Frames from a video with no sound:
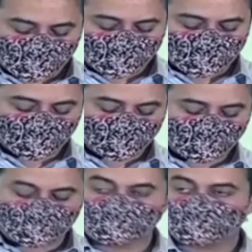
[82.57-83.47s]
Tata Group
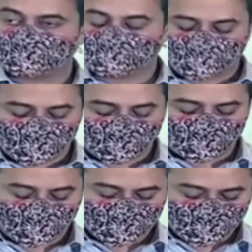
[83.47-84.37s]
anchored in
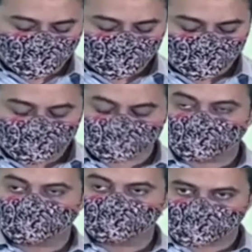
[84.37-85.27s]
Hyderabad is
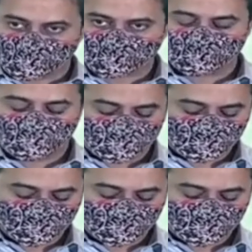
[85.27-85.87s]
growing stronger,